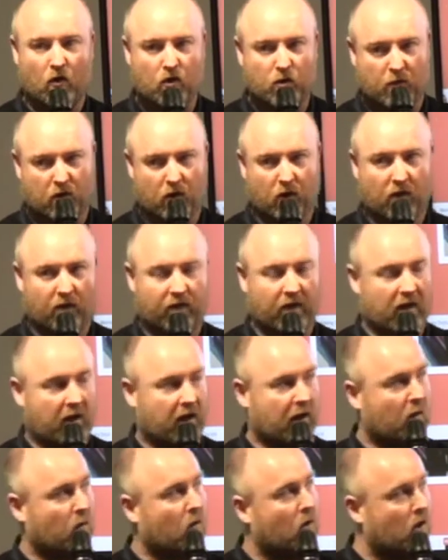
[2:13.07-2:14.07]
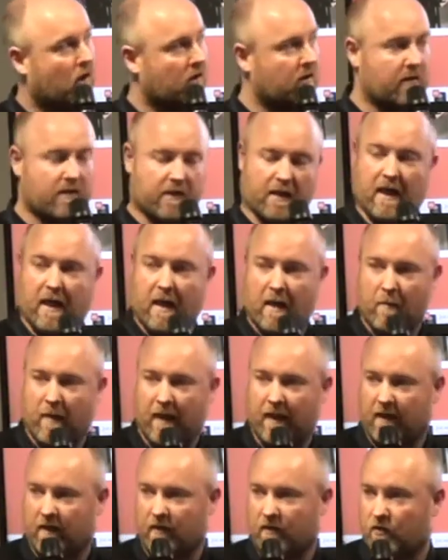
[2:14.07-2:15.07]
Entrepreneur of the Year award uh,
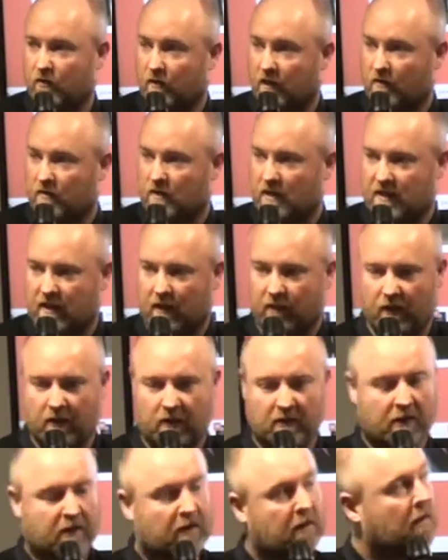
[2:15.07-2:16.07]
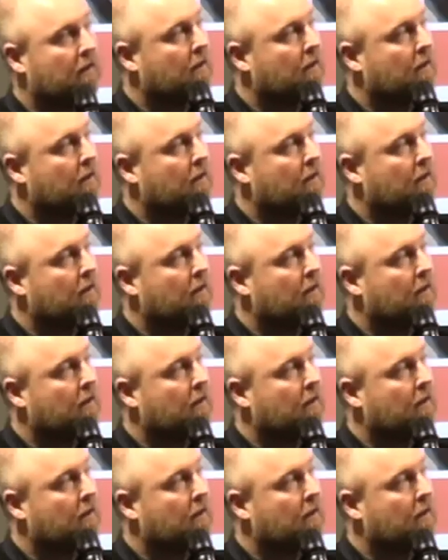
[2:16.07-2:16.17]
back in 2007.